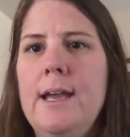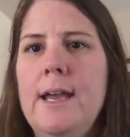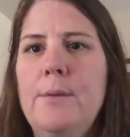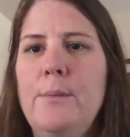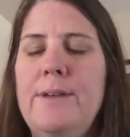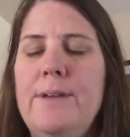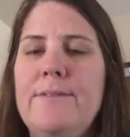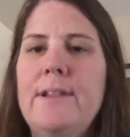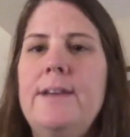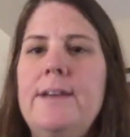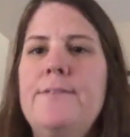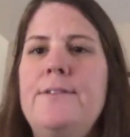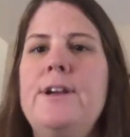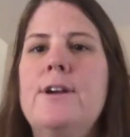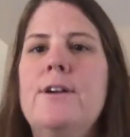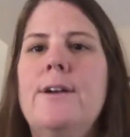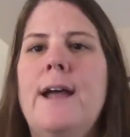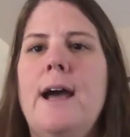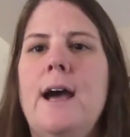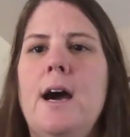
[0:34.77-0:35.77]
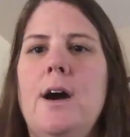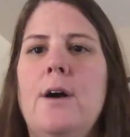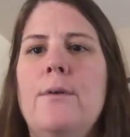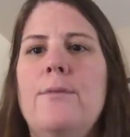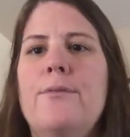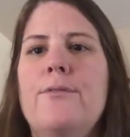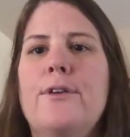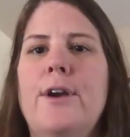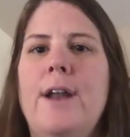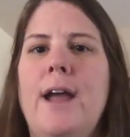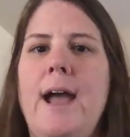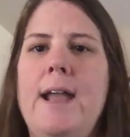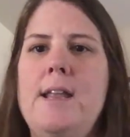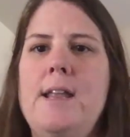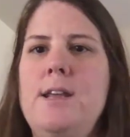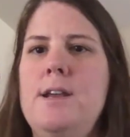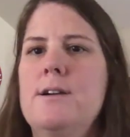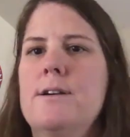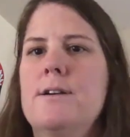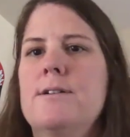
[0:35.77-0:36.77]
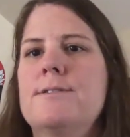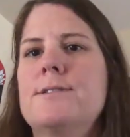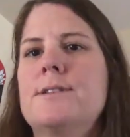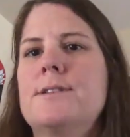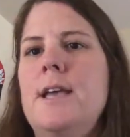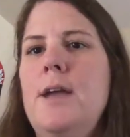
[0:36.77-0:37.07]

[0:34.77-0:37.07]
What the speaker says: And we've lived here now for 9 years,